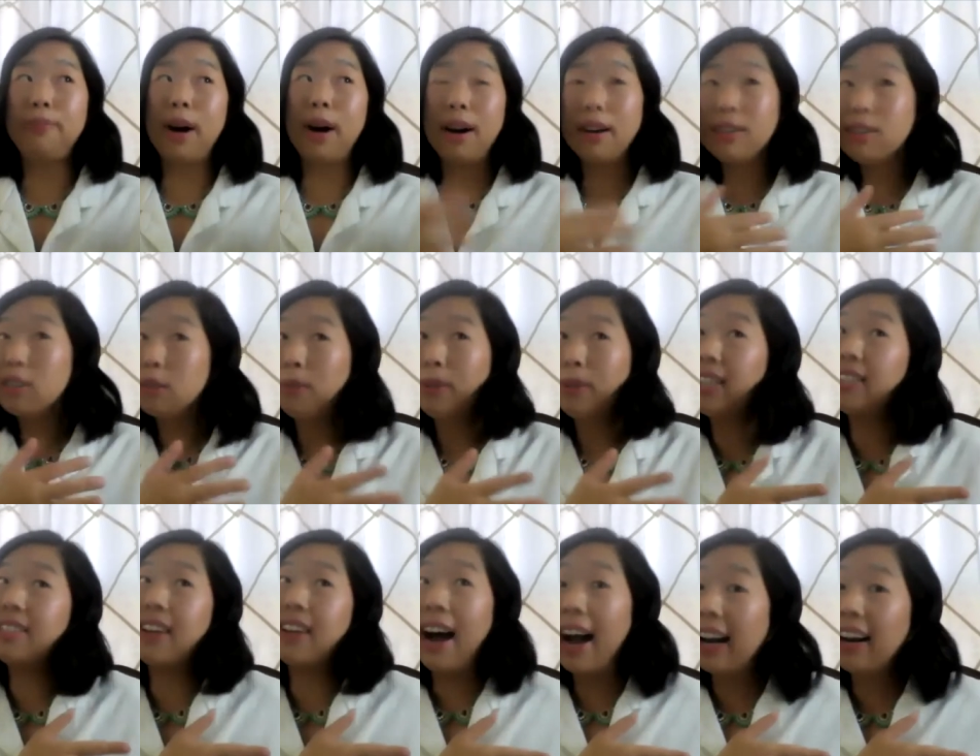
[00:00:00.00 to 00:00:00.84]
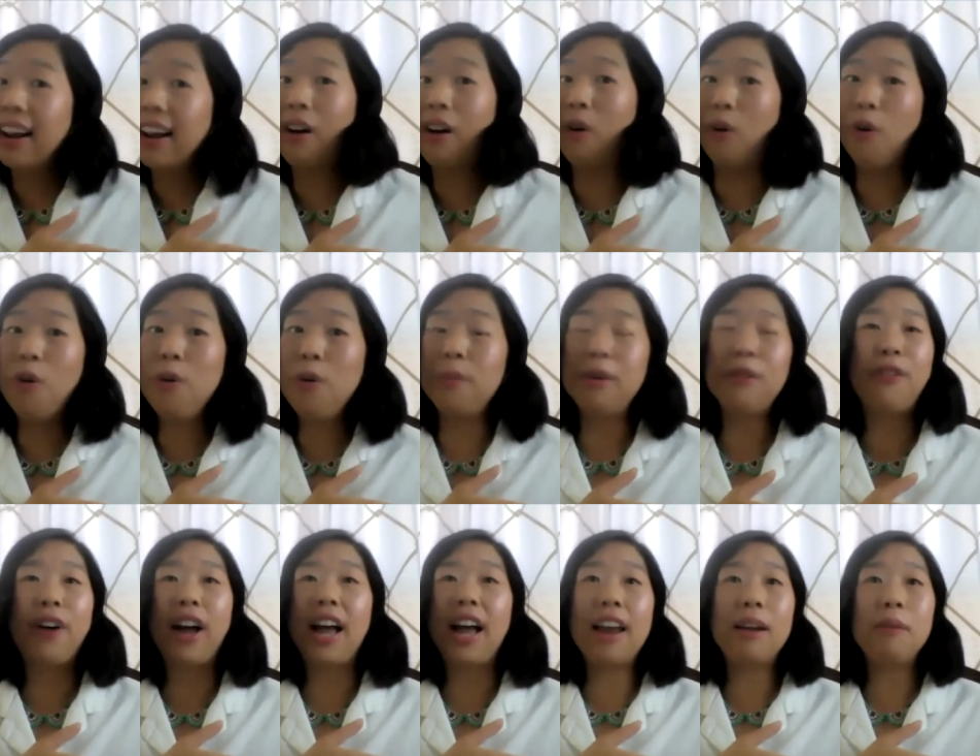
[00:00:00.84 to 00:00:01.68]
possibly died at home
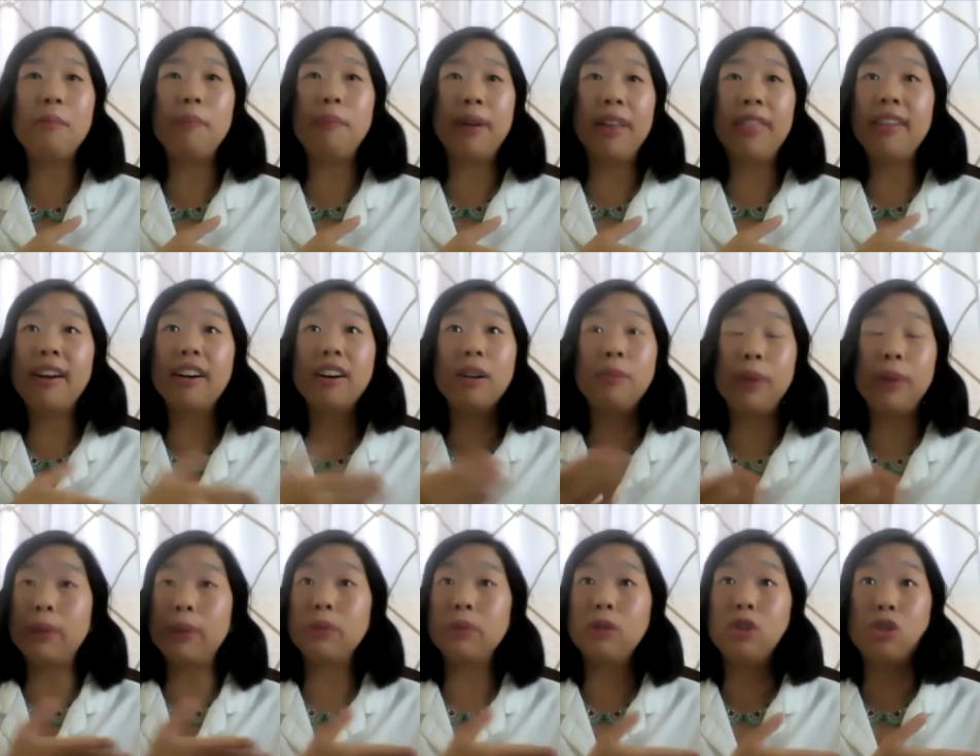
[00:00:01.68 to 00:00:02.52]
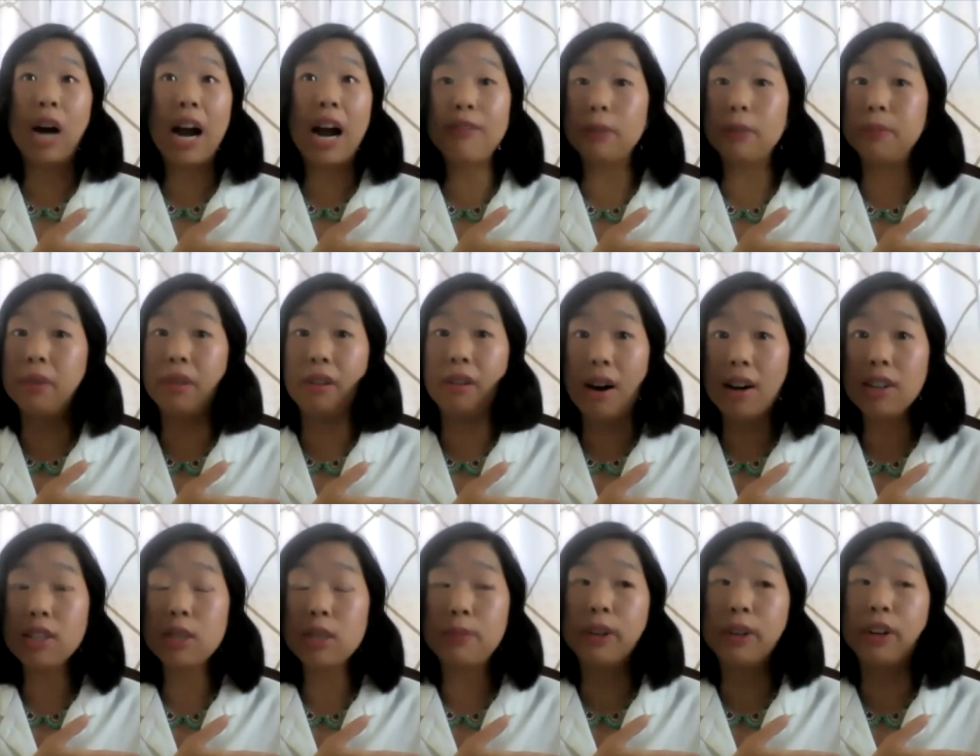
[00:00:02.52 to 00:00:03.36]
if I hadn't been there to be able to drive him to the
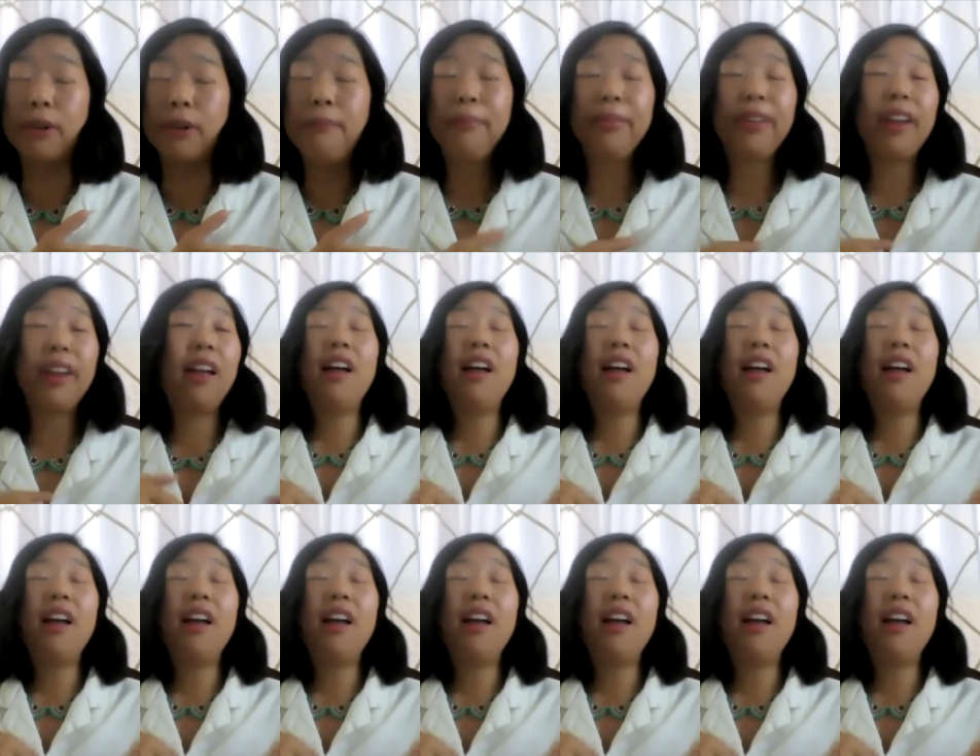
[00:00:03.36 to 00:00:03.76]
hospital.